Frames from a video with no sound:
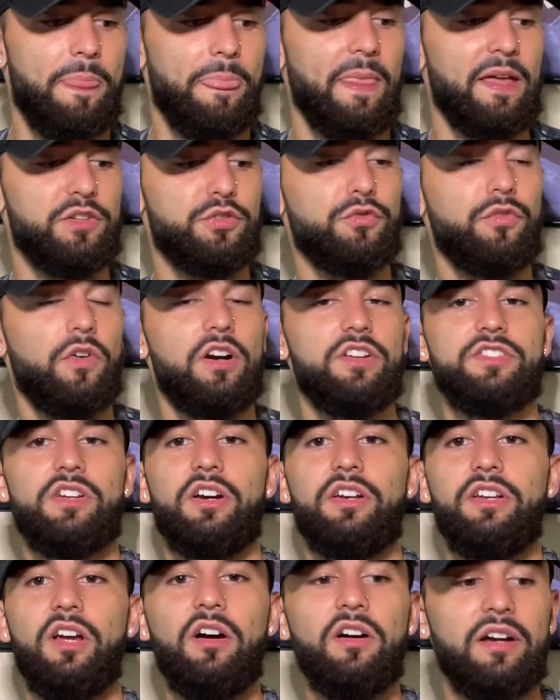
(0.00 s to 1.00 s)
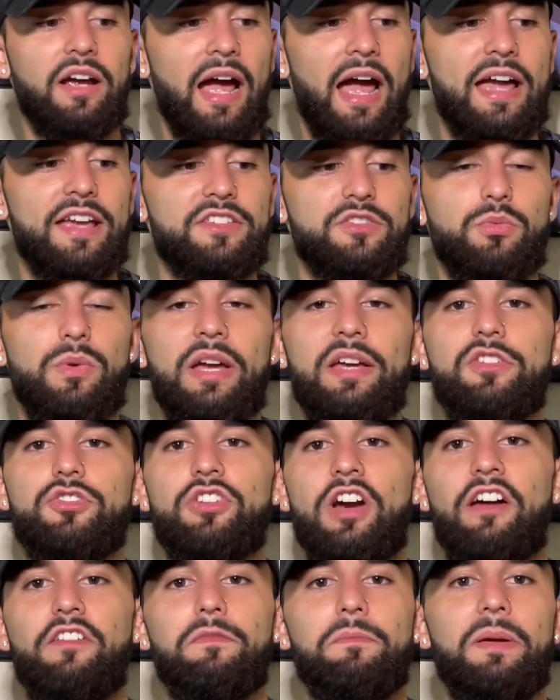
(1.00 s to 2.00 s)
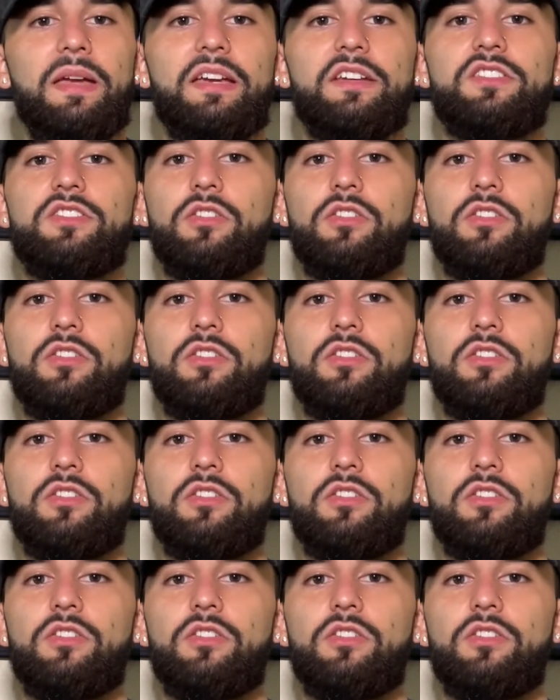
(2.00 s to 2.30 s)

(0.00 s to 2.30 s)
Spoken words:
As far as our young guys, we had draft picks